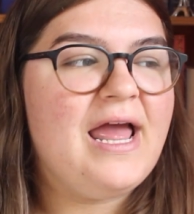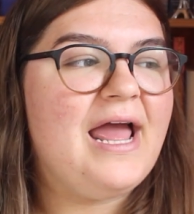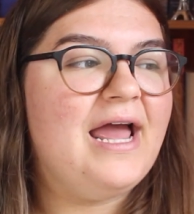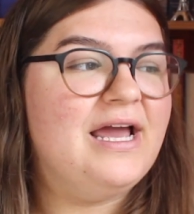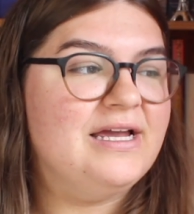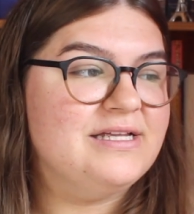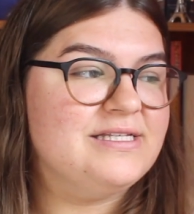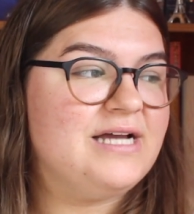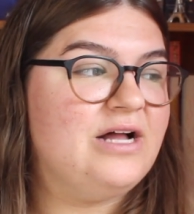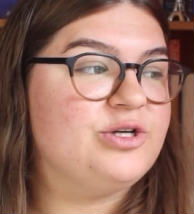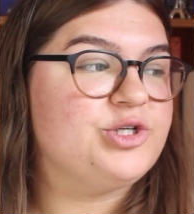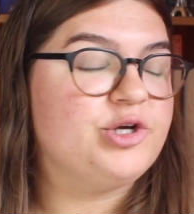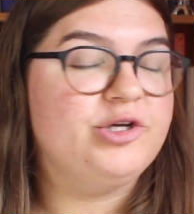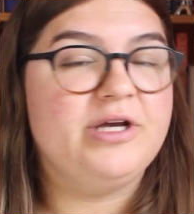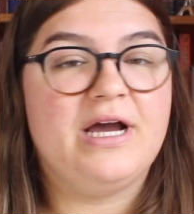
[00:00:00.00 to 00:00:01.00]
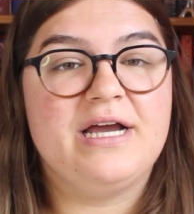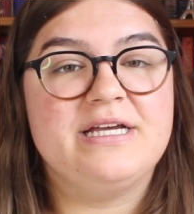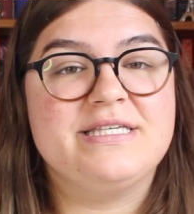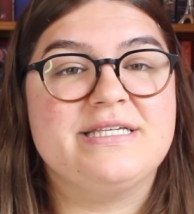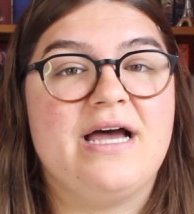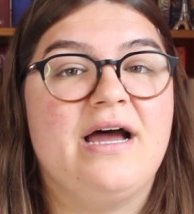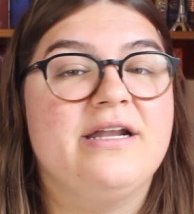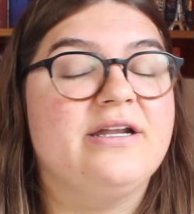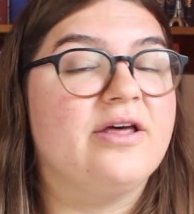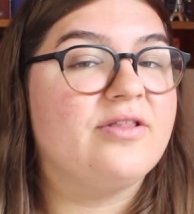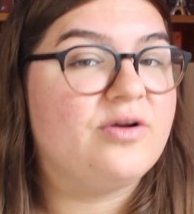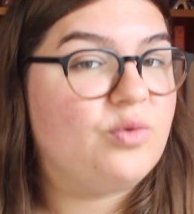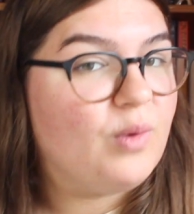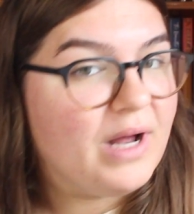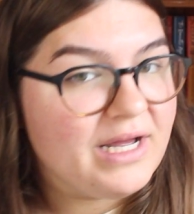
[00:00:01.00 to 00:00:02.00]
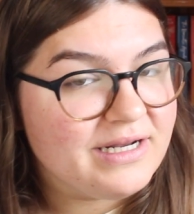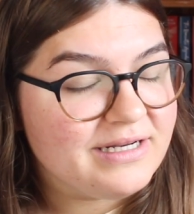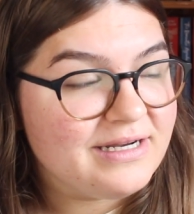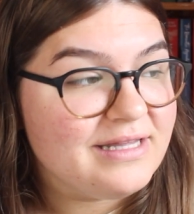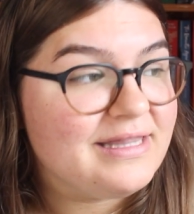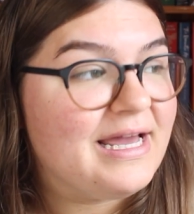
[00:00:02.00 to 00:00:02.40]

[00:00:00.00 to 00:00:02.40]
and I'll show you guys another one